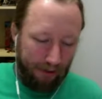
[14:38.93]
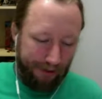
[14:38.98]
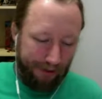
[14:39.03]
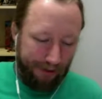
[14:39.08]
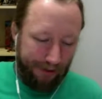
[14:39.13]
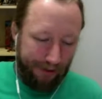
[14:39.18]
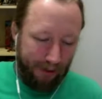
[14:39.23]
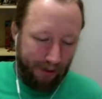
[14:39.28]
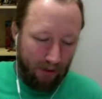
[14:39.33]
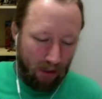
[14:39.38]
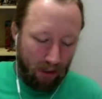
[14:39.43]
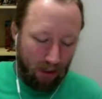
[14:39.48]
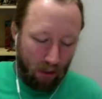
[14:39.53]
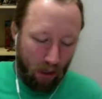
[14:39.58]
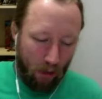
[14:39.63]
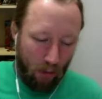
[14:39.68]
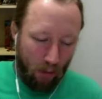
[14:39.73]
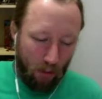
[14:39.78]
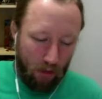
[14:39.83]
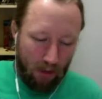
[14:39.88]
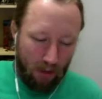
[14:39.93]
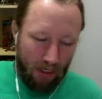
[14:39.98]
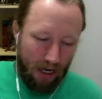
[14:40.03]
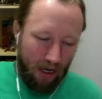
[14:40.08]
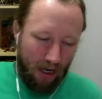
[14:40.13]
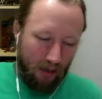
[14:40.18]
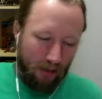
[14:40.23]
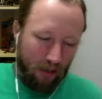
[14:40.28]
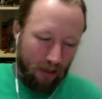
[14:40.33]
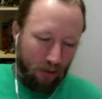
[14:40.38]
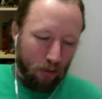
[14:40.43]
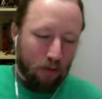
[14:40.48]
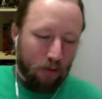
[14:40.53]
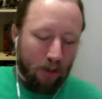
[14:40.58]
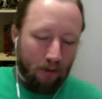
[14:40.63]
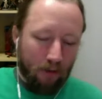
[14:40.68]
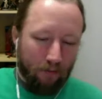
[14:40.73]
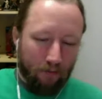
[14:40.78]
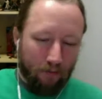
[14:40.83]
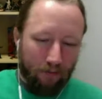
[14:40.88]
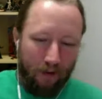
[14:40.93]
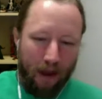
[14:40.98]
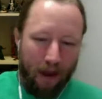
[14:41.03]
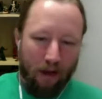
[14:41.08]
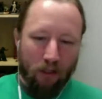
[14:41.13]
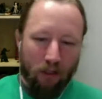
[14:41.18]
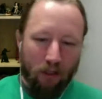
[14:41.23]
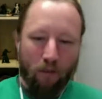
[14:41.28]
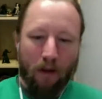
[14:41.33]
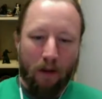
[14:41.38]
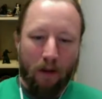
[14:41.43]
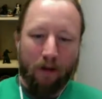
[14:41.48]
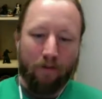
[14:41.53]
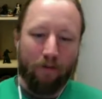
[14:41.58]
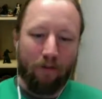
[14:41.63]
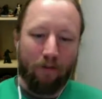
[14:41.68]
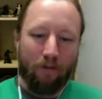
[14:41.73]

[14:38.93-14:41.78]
uh, Star Wars Day exclusive astromech from